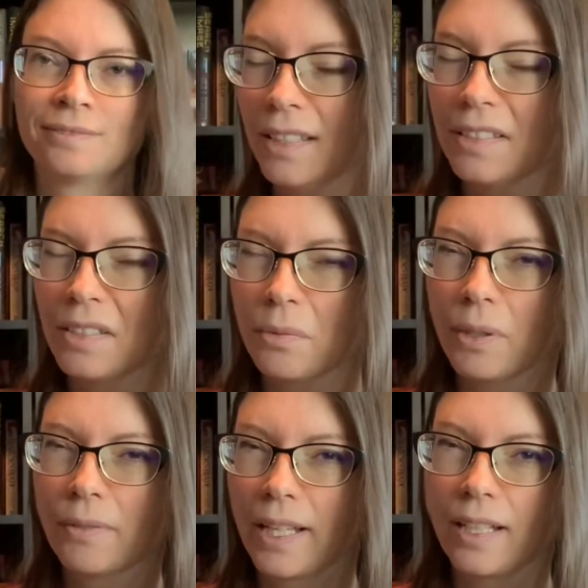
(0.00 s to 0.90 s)
This is
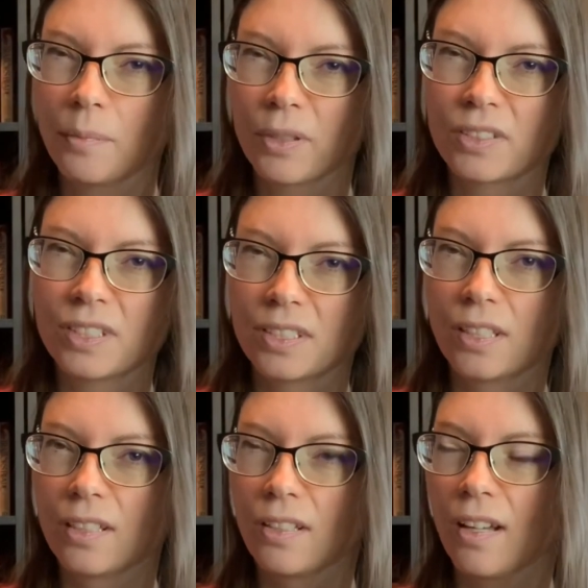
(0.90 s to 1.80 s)
where rating books is a
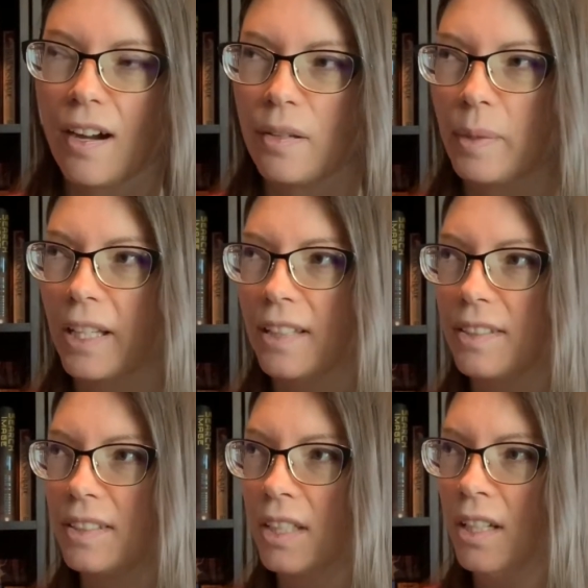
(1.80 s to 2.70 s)
little hard,
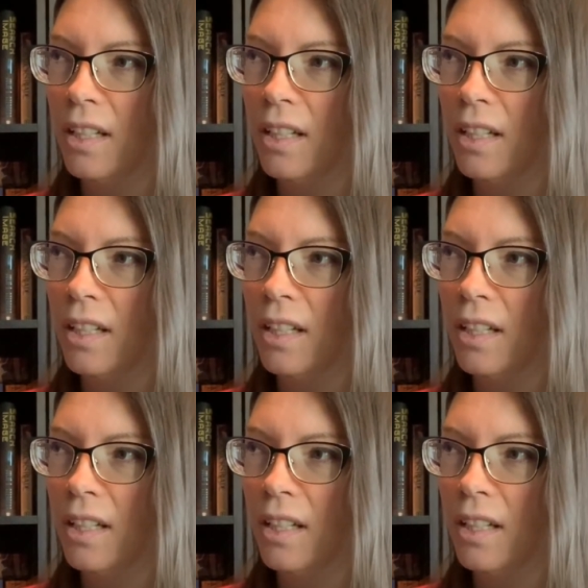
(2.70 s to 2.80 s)
because